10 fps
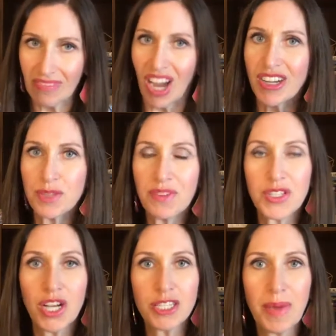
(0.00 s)
All right, so we've
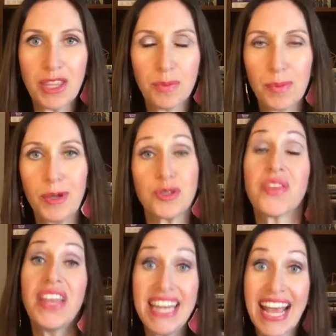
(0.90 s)
talked about the proposal.
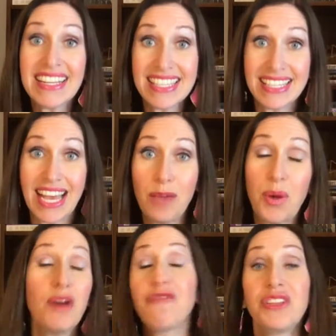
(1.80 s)
The next step,
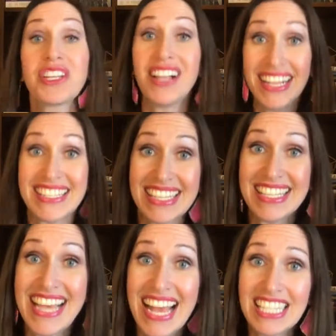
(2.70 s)
hopefully the client says,
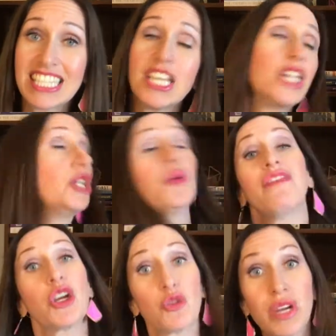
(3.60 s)
yes, you have
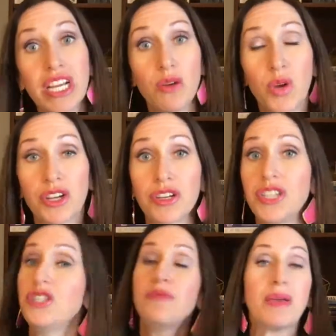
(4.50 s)
agreed on what you're going
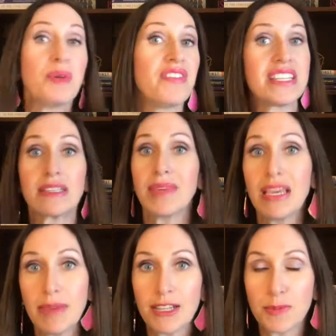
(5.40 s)
to do. Maybe you've had some
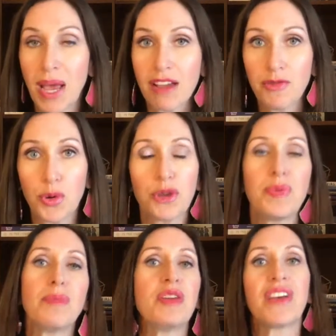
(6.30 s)
emails back and forth.
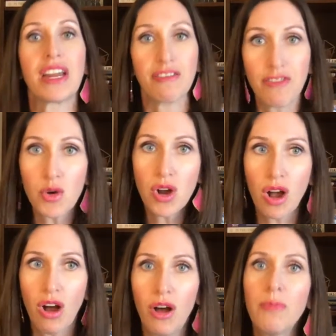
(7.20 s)
Maybe you've had a phone
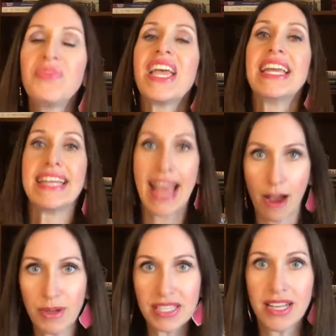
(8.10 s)
call.
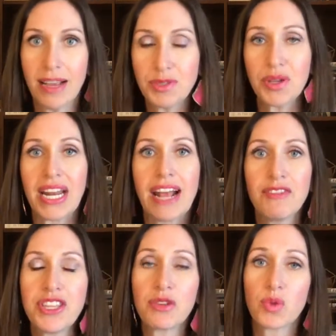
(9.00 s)
Now it's time to get
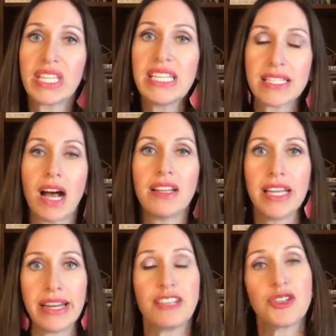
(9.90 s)
everything really
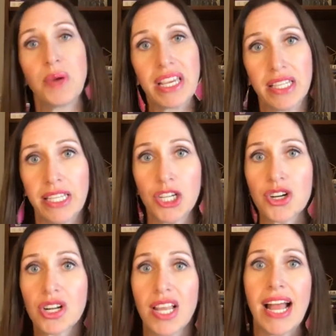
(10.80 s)
solid into a clear
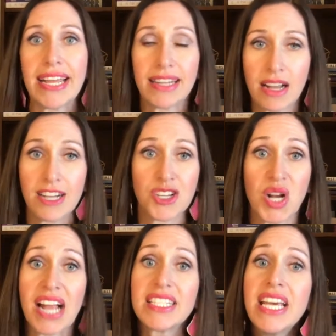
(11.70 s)
client
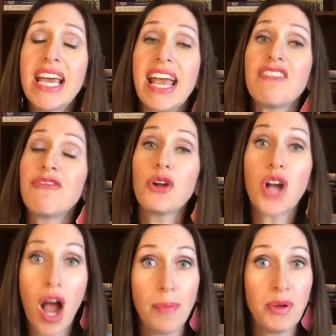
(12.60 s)
contract. And for
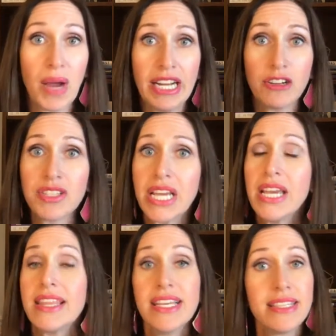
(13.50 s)
copywriters,
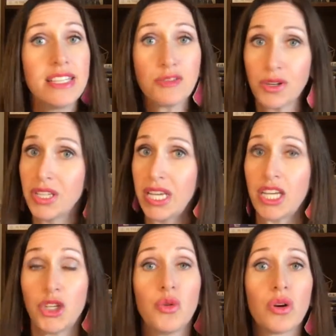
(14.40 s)
this is really
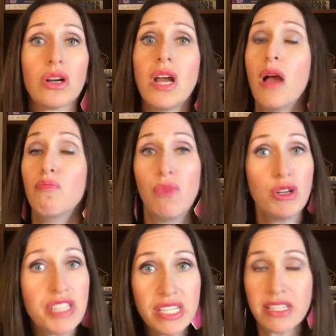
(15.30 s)
your
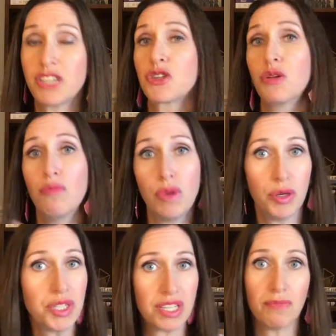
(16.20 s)
most essential,
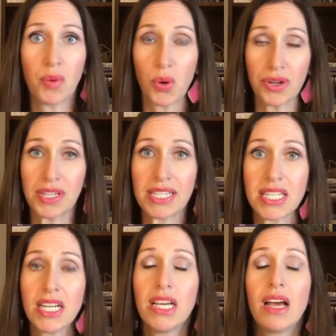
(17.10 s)
most
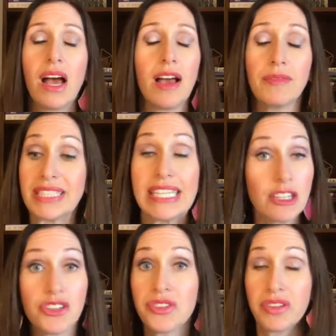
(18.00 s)
important
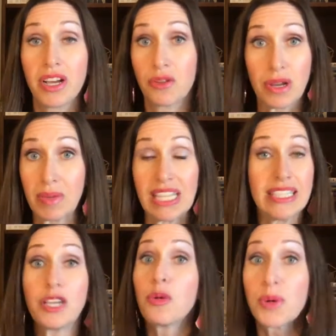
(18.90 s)
legal agreement,
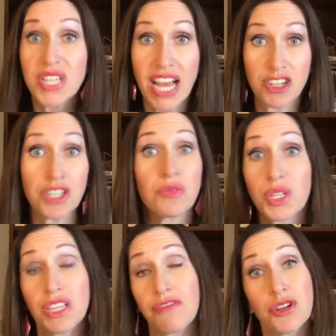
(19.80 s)
legal protection
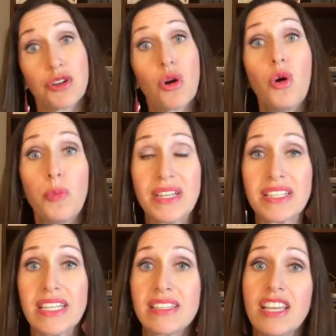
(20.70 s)
really for your whole business.